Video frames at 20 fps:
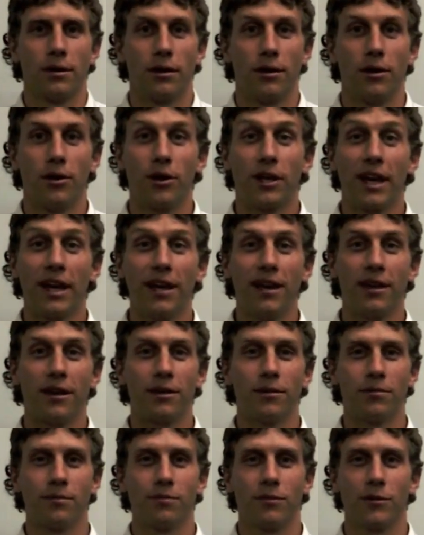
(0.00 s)

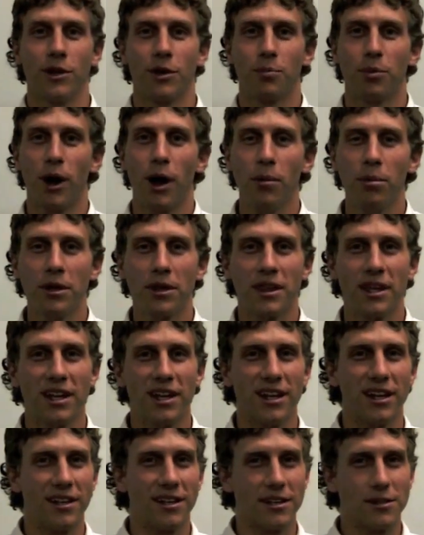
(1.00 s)
Okay, you're probably
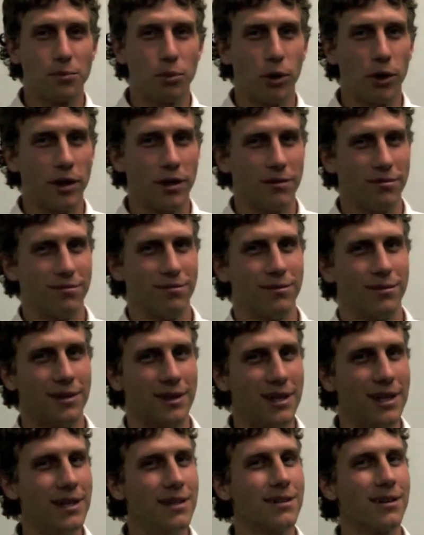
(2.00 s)
thinking at this point,
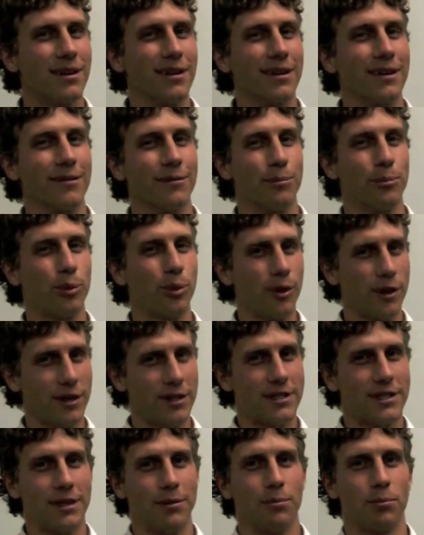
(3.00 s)
these are pretty
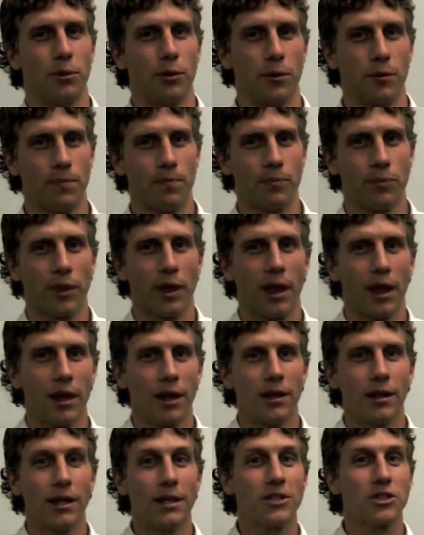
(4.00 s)
simple.
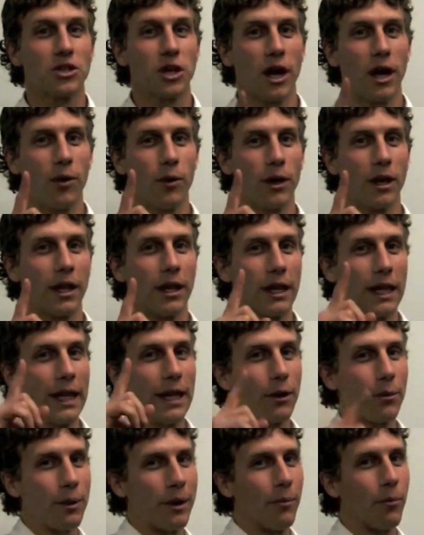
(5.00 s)
Let's try one a
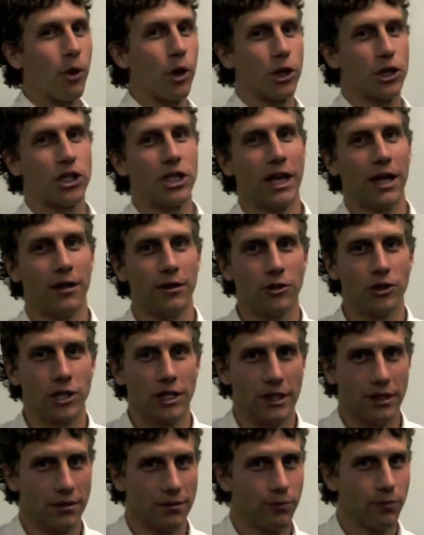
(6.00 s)
little bit more
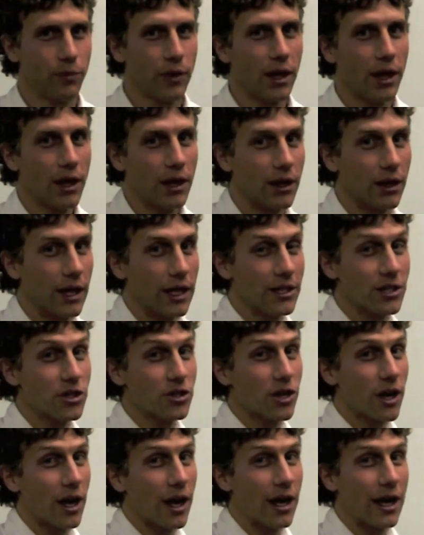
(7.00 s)
challenging. Let's
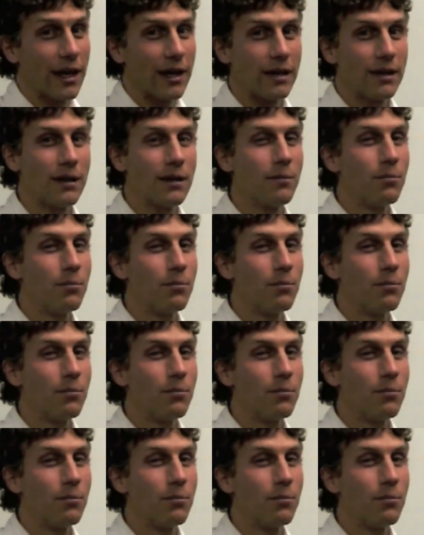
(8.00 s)
try